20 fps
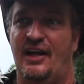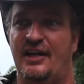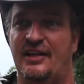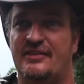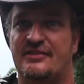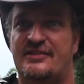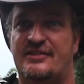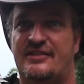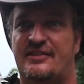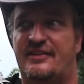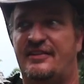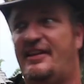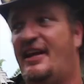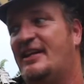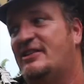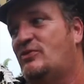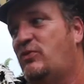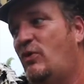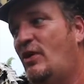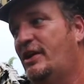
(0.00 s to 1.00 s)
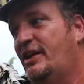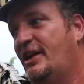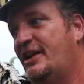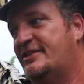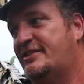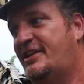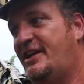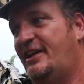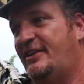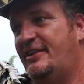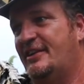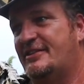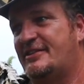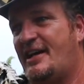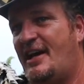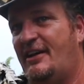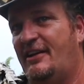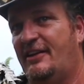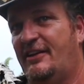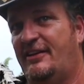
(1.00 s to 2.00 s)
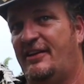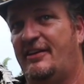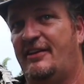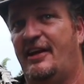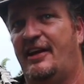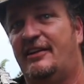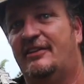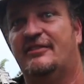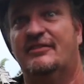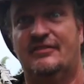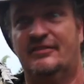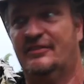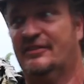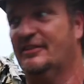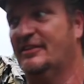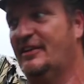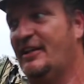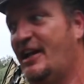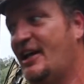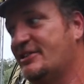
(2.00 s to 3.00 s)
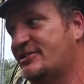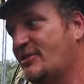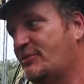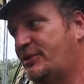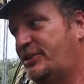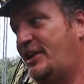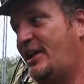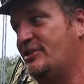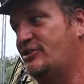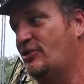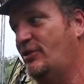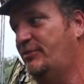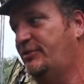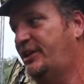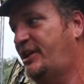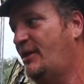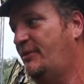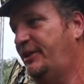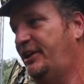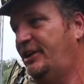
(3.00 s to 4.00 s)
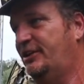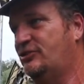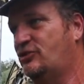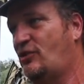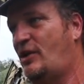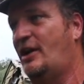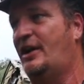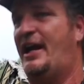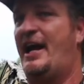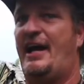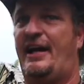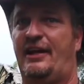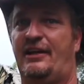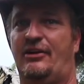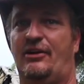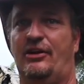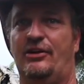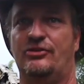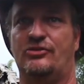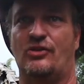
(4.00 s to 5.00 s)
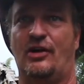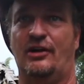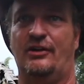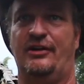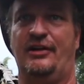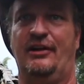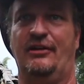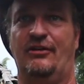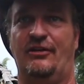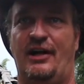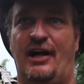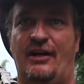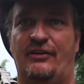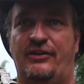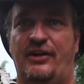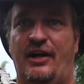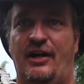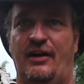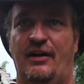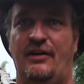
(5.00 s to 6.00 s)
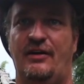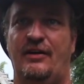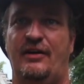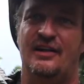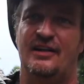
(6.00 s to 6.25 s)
And that's one less kid that's out that has the potential of becoming a drug addict or a drug dealer out there.